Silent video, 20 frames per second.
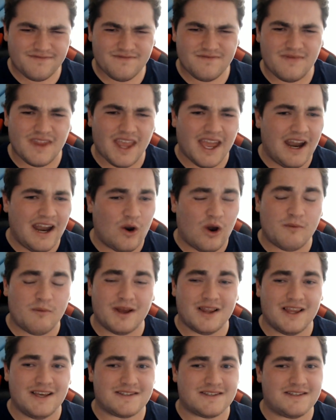I don't have my
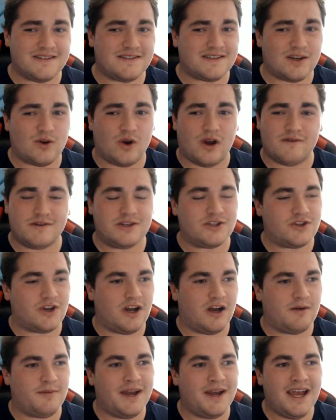license. I don't have a
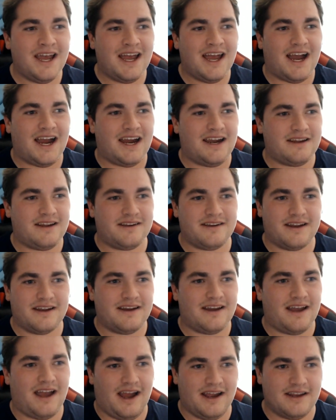job. I
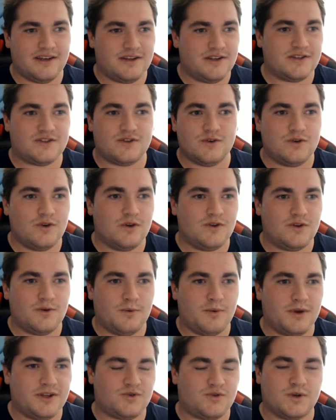uh, I just do YouTube
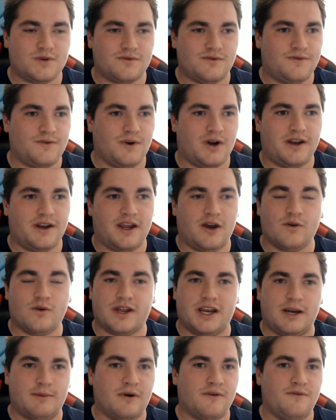and Twitch for fun. I don't
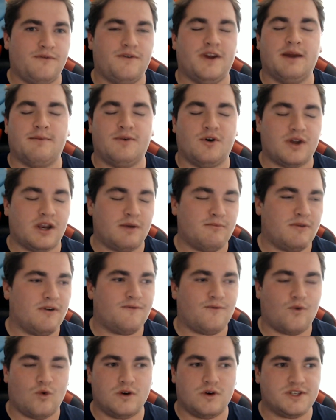care about fame. I don't care about
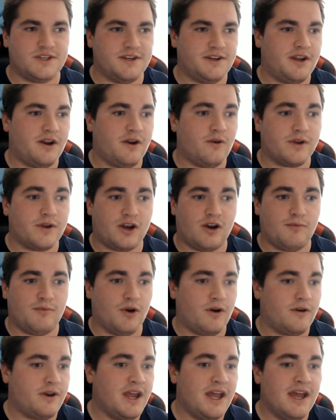fortune. I don't care
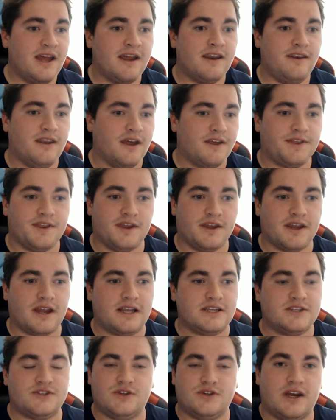about nothing. I
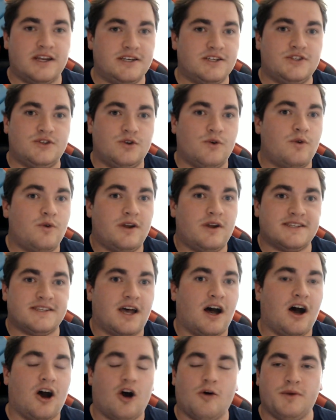just I just do it as a
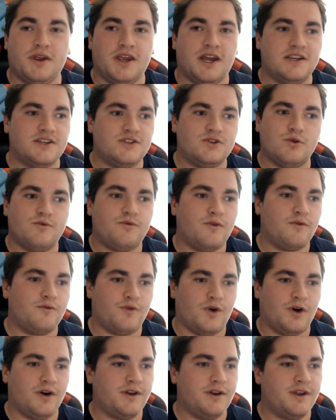hobby. I just do it for fun.